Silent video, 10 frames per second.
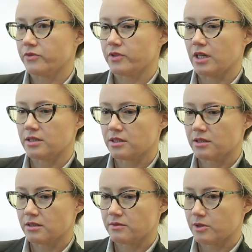
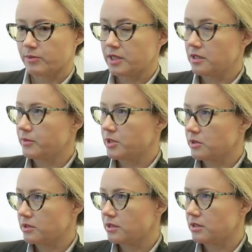classical geometric
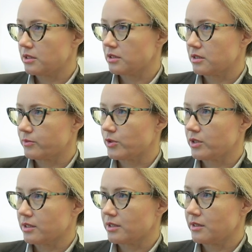measure theory and
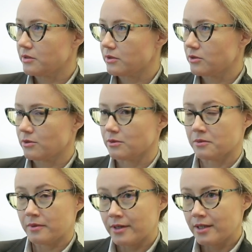harmonic analysis. So